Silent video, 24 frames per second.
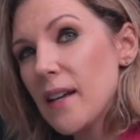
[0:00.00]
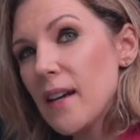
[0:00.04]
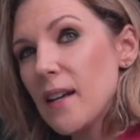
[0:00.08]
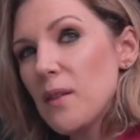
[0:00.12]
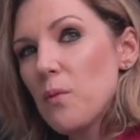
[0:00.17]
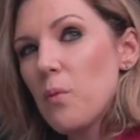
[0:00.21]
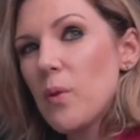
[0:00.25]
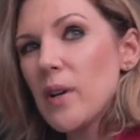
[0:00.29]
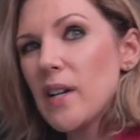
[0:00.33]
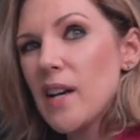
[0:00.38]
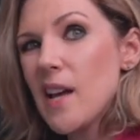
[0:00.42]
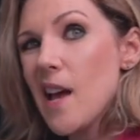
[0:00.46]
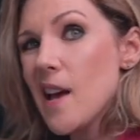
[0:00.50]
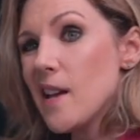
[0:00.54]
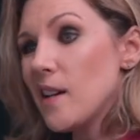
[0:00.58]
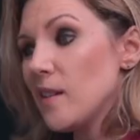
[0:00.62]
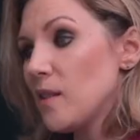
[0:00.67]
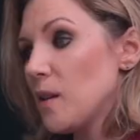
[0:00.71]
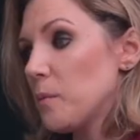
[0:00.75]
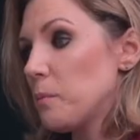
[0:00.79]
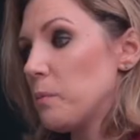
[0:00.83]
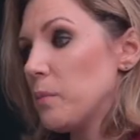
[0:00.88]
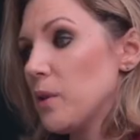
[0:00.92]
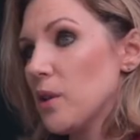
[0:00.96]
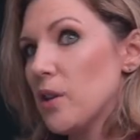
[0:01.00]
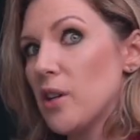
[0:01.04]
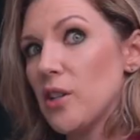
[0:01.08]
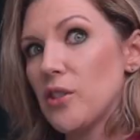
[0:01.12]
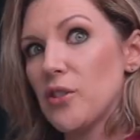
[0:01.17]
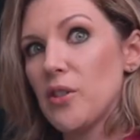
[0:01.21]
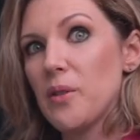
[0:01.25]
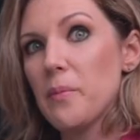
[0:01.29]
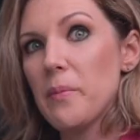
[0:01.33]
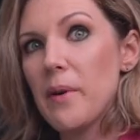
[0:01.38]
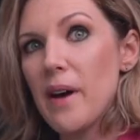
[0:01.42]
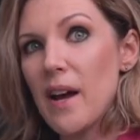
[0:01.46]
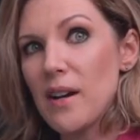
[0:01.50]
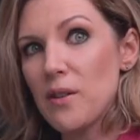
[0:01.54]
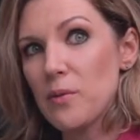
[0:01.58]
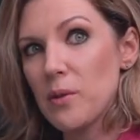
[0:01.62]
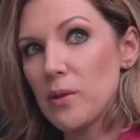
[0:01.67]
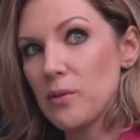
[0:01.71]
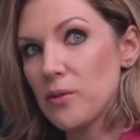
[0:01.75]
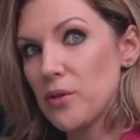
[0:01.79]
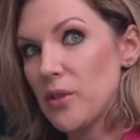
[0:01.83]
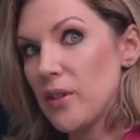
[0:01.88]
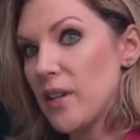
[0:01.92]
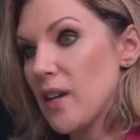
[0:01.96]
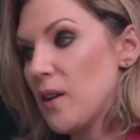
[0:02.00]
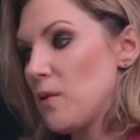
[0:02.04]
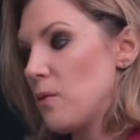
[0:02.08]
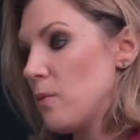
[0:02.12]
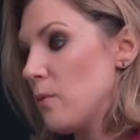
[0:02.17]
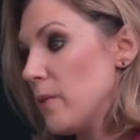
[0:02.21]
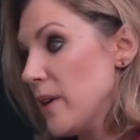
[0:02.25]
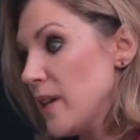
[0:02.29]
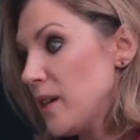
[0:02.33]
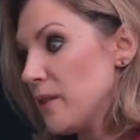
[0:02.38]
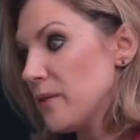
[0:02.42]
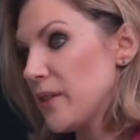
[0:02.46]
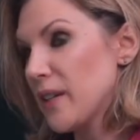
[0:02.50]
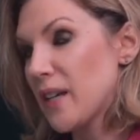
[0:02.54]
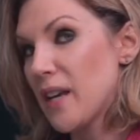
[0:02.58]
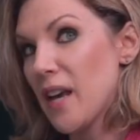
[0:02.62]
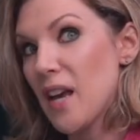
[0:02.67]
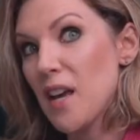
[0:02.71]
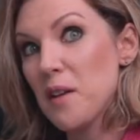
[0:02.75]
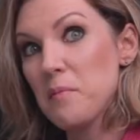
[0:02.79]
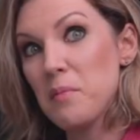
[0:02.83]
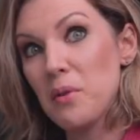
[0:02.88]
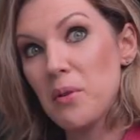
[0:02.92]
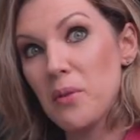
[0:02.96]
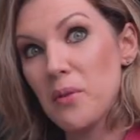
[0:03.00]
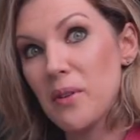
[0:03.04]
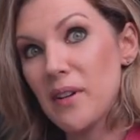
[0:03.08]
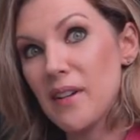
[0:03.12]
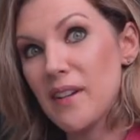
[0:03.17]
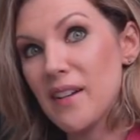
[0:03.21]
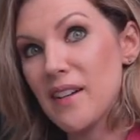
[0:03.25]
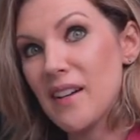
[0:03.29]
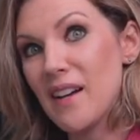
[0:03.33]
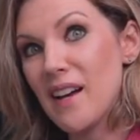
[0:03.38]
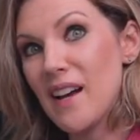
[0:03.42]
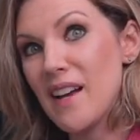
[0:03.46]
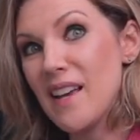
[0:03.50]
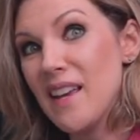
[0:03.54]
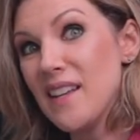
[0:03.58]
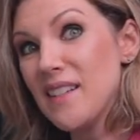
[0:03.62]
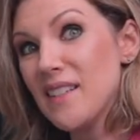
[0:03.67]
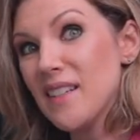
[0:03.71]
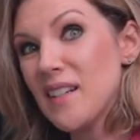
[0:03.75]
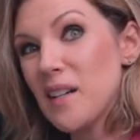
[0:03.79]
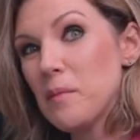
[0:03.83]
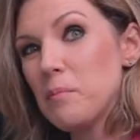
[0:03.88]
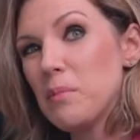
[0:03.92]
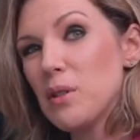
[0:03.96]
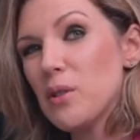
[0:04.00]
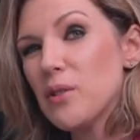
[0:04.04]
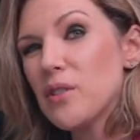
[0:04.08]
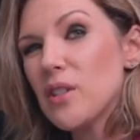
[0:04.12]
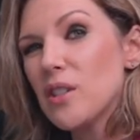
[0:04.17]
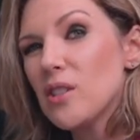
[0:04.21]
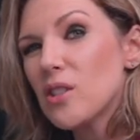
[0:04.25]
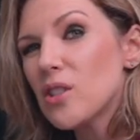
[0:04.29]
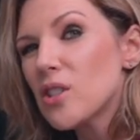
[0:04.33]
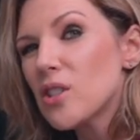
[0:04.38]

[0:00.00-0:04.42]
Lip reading: that when I added the blur to the background to get rid of the cable, I ended up losing